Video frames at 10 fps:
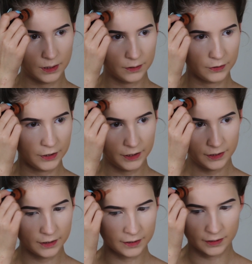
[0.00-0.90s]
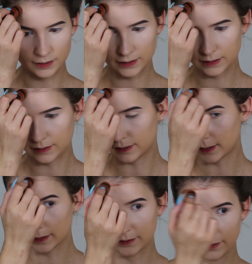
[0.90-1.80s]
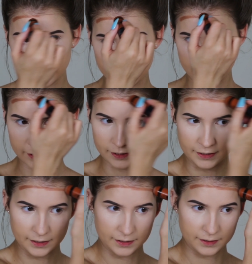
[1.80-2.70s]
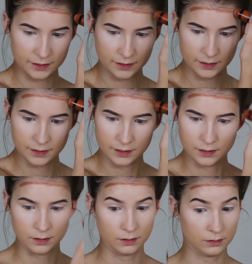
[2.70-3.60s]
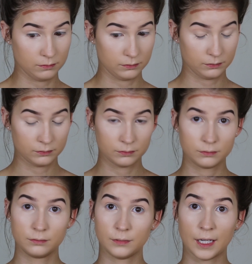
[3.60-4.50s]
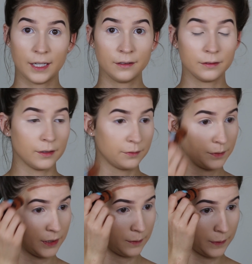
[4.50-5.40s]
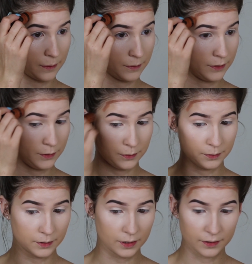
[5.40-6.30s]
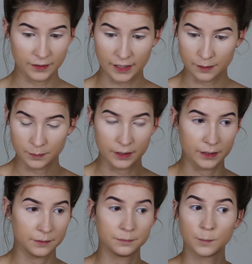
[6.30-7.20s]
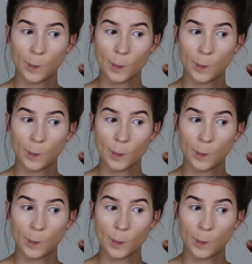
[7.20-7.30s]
Oh, she does a lot of that. She does. I don't know if we're gonna be able to do all that, but